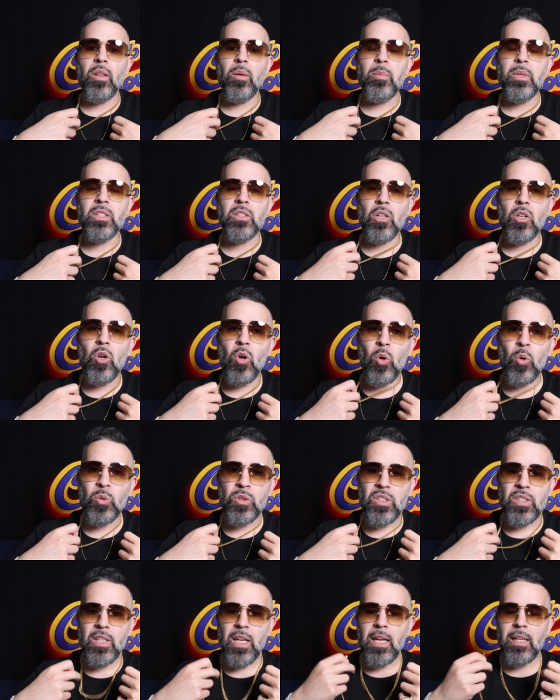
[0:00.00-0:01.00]
of them is a
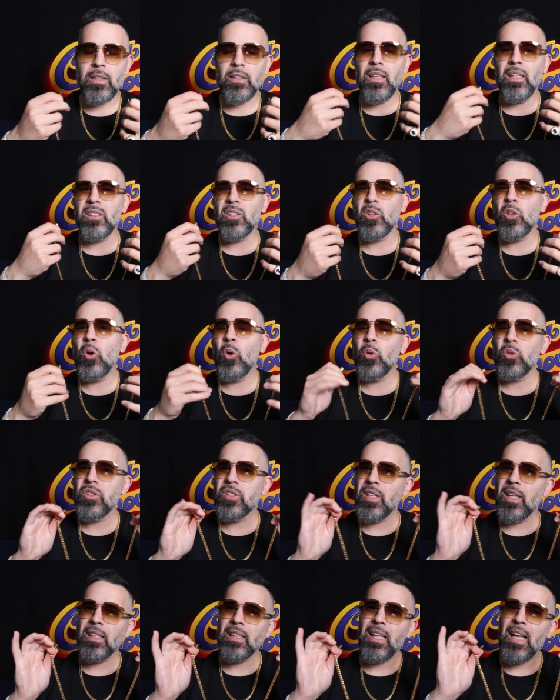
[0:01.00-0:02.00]
gold Zen, and the gold
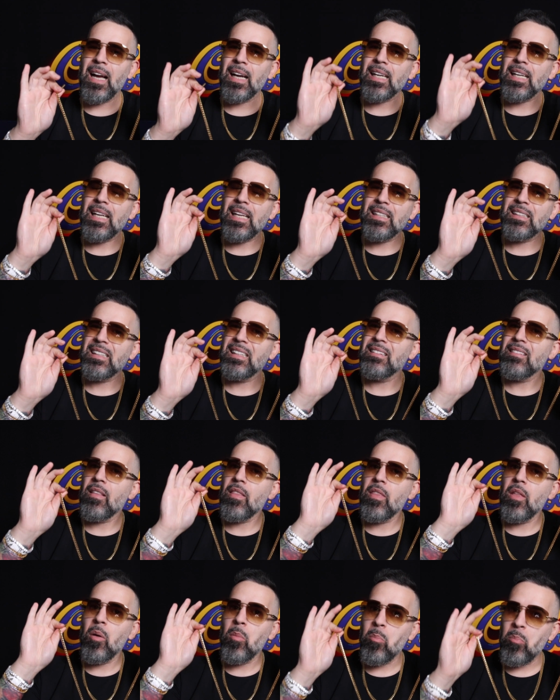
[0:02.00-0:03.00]
Zen lock
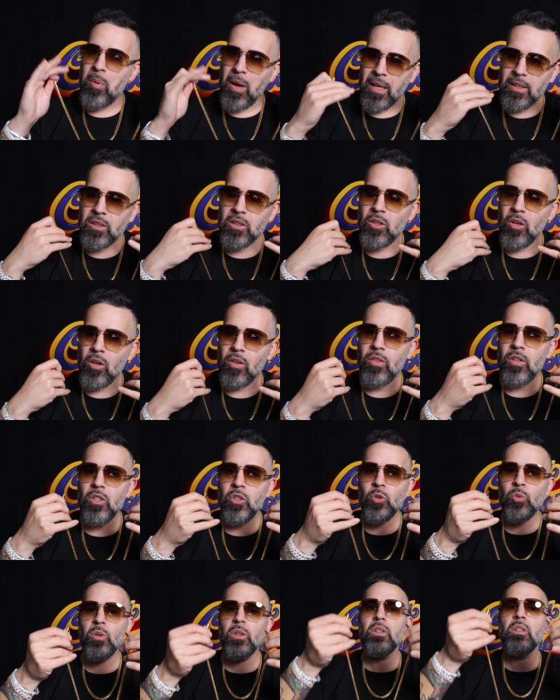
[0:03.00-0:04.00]
isn't the best on
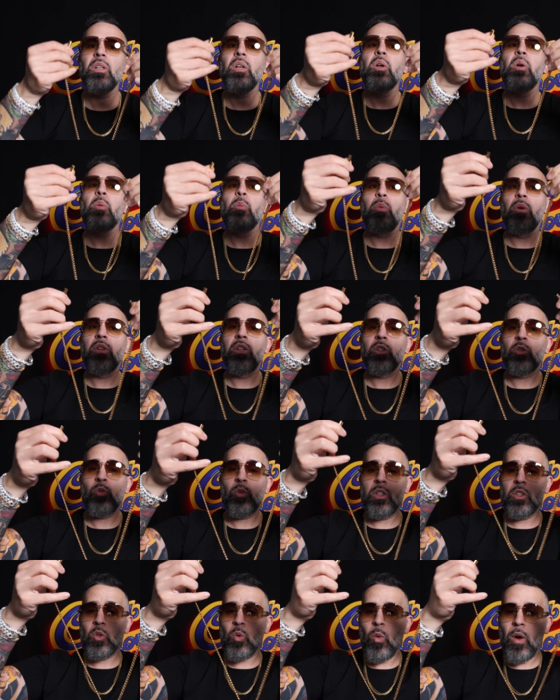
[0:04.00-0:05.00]
this one, but this
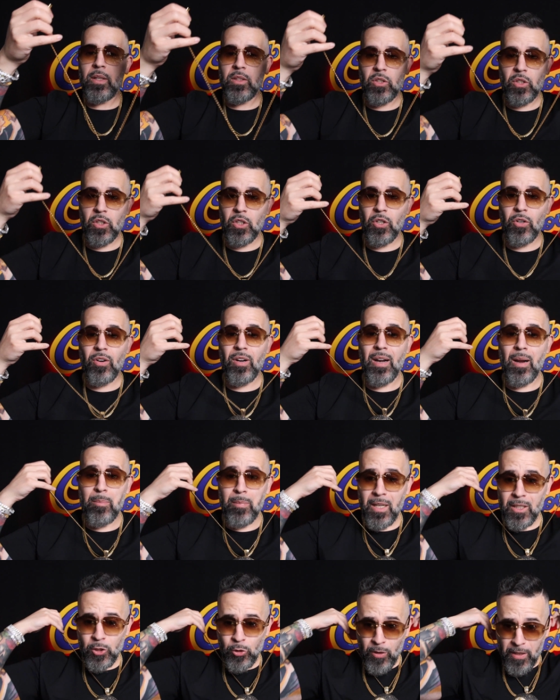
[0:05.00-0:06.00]
one is quite secure, and I'm
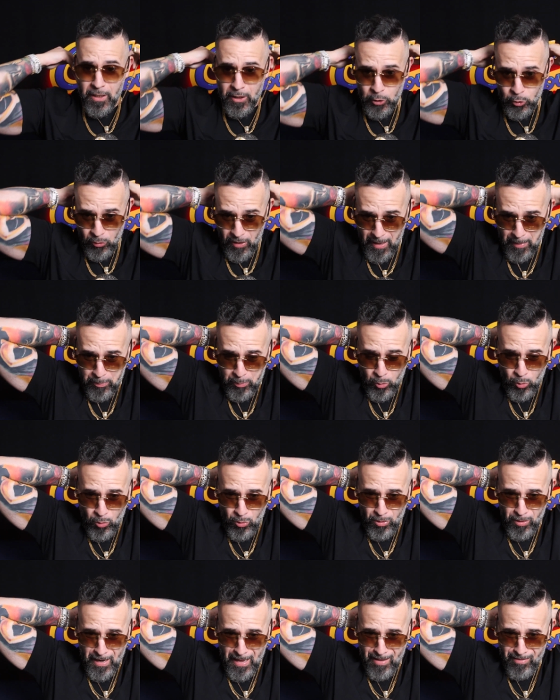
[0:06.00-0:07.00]
not trying to drop
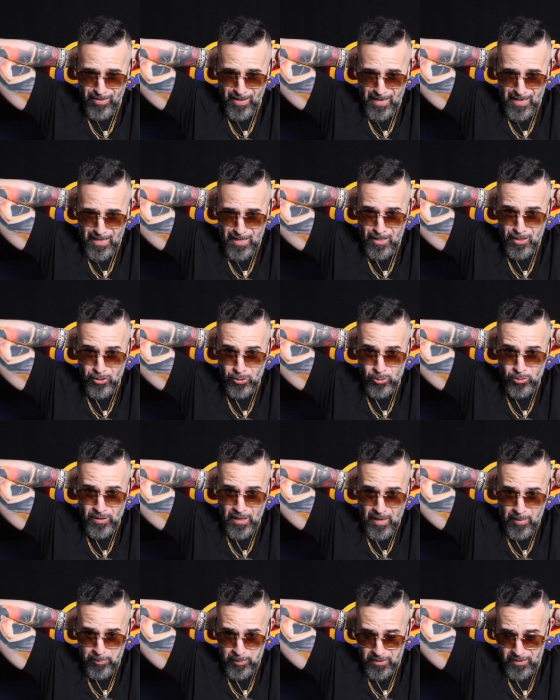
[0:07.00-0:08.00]
or have any issues
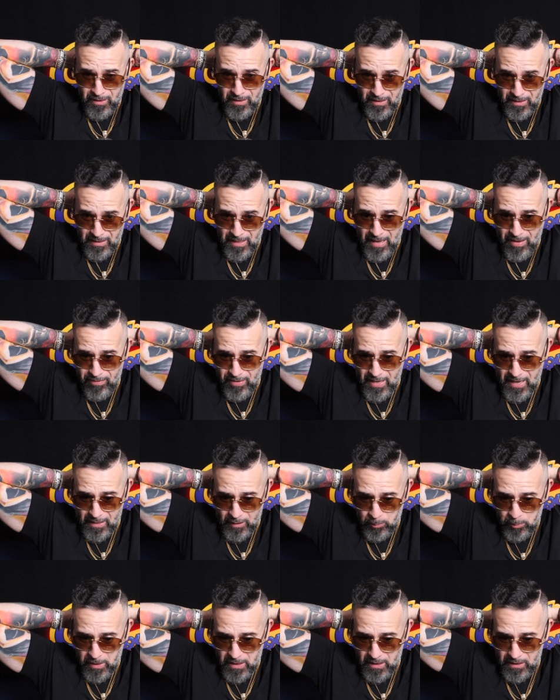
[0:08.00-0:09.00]
happen to this heavy
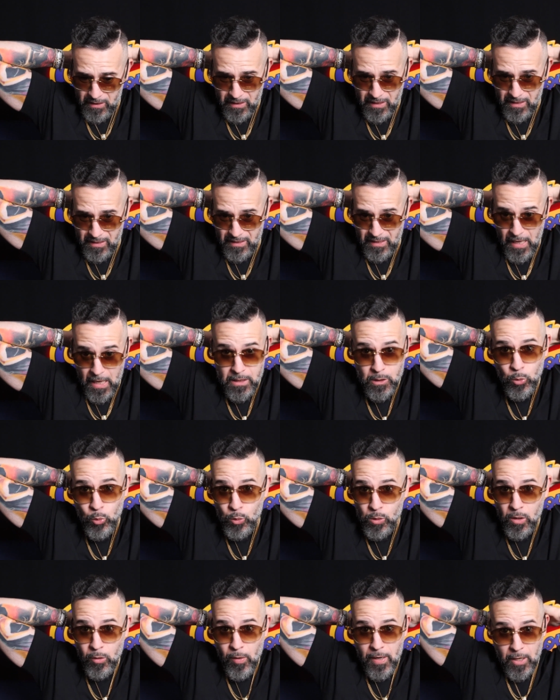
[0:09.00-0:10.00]
ass piece, because guess
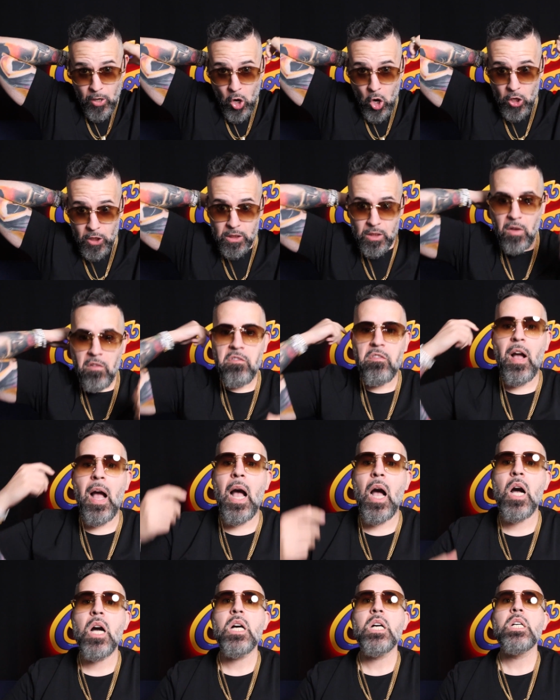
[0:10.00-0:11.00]
whose credit card is on
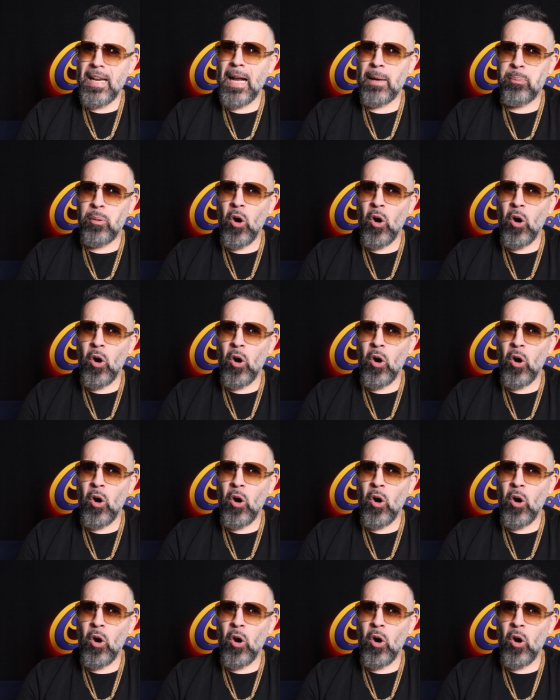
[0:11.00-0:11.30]
file? Neck